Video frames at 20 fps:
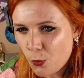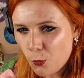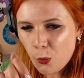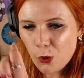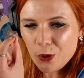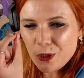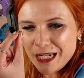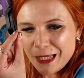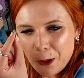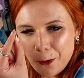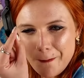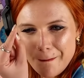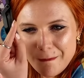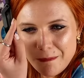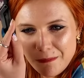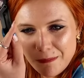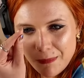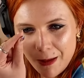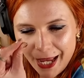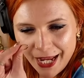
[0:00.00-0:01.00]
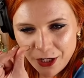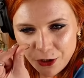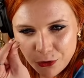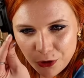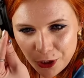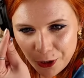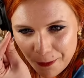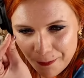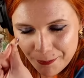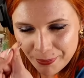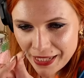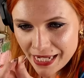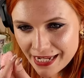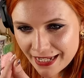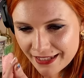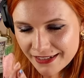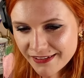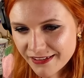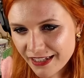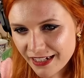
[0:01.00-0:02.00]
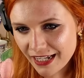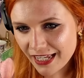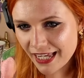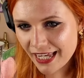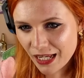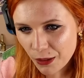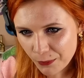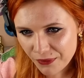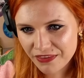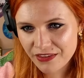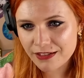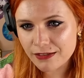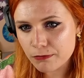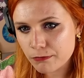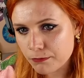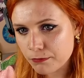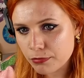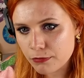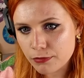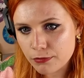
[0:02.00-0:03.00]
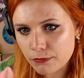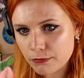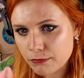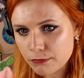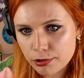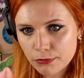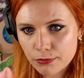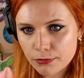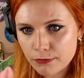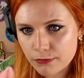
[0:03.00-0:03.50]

what little micro beat he's gonna hit with his boop, boop.